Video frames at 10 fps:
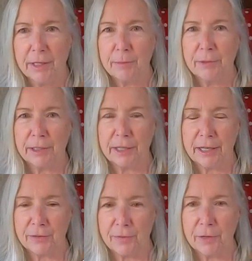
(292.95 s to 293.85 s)
but it
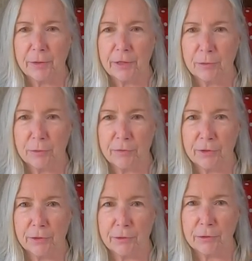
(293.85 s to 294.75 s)
has very good
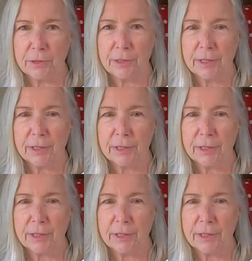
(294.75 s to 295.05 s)
reviews,